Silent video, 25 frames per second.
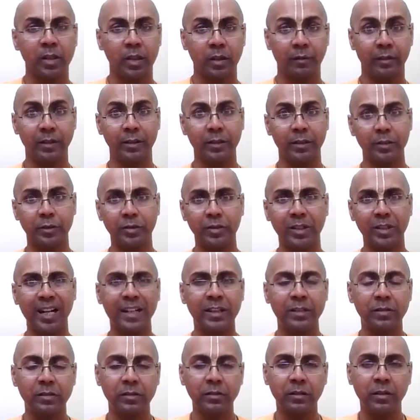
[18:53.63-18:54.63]
When Krishna
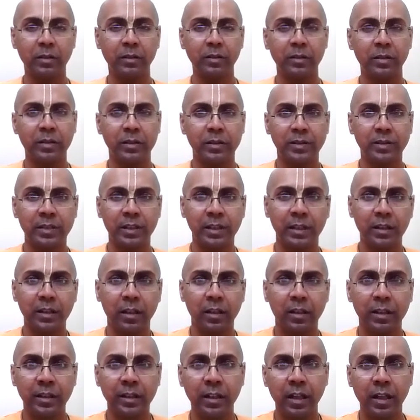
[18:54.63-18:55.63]
entered the wrestling
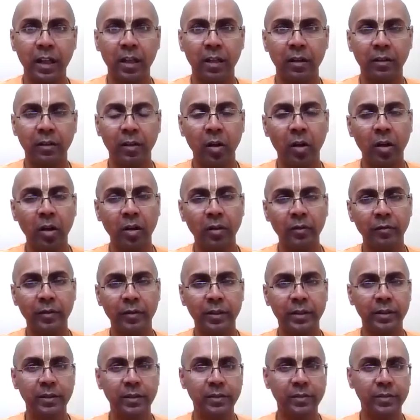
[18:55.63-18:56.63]
arena along
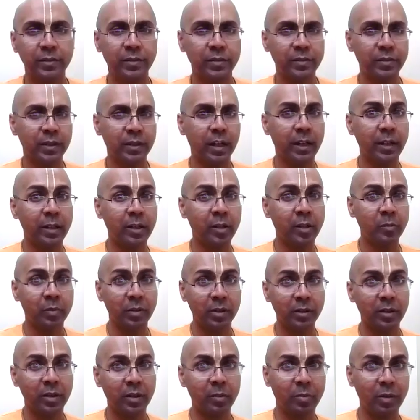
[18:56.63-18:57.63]
with the elder
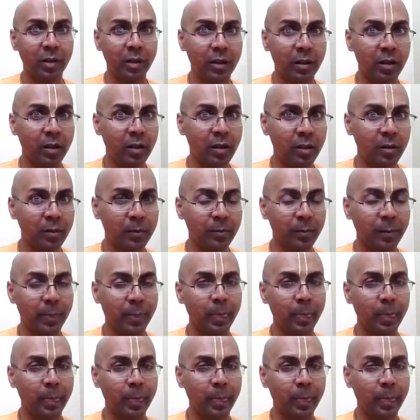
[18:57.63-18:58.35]
brother Balaram,